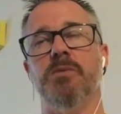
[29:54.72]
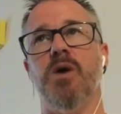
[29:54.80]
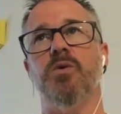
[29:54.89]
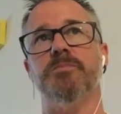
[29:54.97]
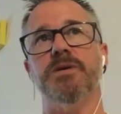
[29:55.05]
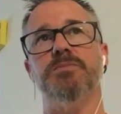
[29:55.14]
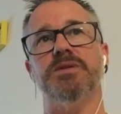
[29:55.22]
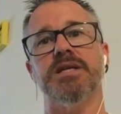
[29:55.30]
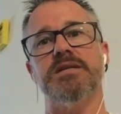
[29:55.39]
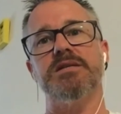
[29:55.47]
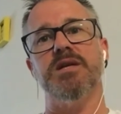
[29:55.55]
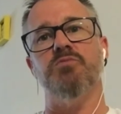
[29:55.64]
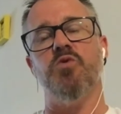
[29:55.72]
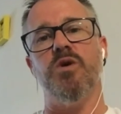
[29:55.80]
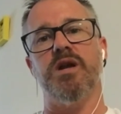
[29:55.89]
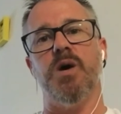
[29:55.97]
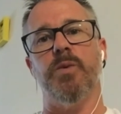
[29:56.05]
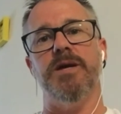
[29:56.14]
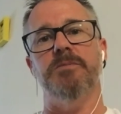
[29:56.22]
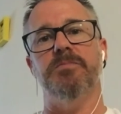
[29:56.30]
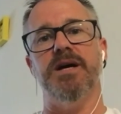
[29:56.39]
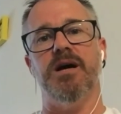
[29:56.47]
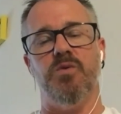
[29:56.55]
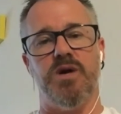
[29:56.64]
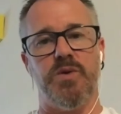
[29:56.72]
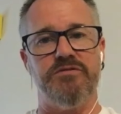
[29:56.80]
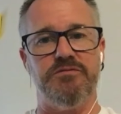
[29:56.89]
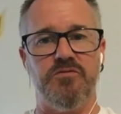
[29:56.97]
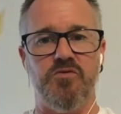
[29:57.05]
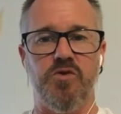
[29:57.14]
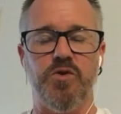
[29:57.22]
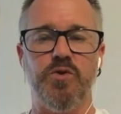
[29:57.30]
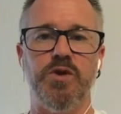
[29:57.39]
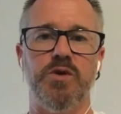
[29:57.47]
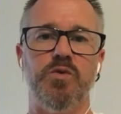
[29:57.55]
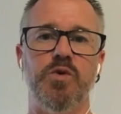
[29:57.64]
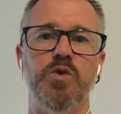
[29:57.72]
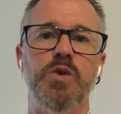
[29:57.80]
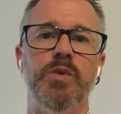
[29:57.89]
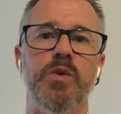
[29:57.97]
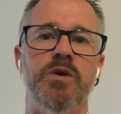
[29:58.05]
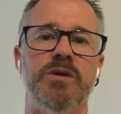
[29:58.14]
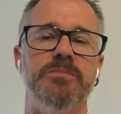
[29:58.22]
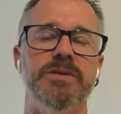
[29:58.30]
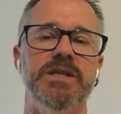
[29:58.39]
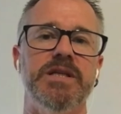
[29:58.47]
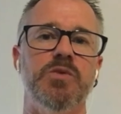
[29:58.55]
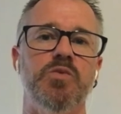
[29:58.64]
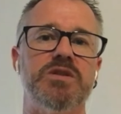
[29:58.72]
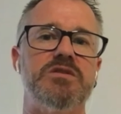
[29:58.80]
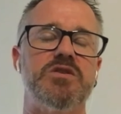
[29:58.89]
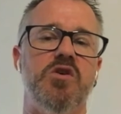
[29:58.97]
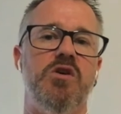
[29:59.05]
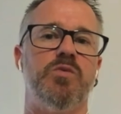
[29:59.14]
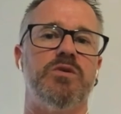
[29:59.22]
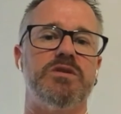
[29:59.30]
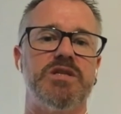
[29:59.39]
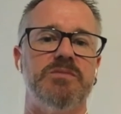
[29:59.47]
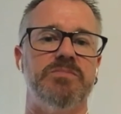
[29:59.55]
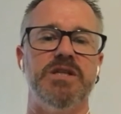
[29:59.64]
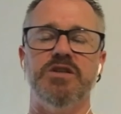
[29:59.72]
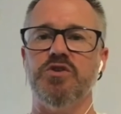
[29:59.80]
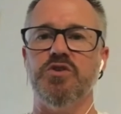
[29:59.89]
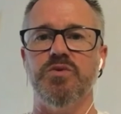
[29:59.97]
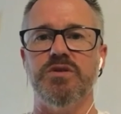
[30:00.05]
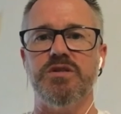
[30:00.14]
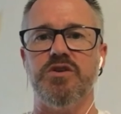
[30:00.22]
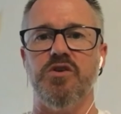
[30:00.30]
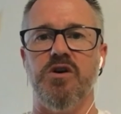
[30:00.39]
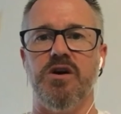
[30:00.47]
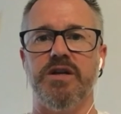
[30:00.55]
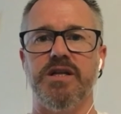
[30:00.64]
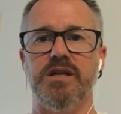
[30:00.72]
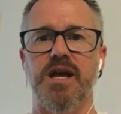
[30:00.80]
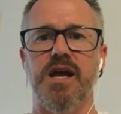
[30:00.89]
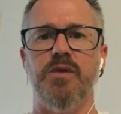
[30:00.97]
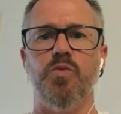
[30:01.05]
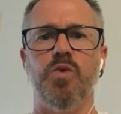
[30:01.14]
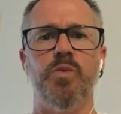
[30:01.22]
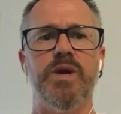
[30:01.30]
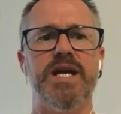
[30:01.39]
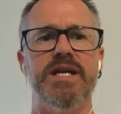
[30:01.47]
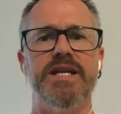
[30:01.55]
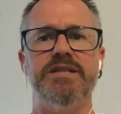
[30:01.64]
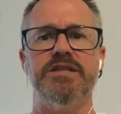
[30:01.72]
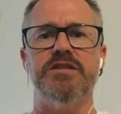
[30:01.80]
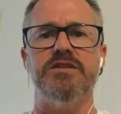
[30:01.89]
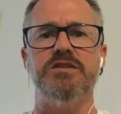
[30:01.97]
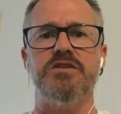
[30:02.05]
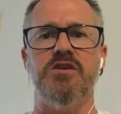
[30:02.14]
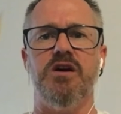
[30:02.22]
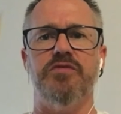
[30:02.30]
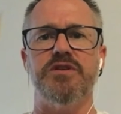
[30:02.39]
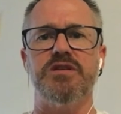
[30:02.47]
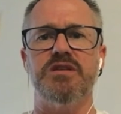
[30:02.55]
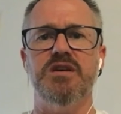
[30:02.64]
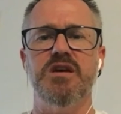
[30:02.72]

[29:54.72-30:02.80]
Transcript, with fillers: I want people to understand, well, what are we about? What are we for? Who do, who do we want to be? And what does God want us to be? And who is God? And and when we're connected to this God, this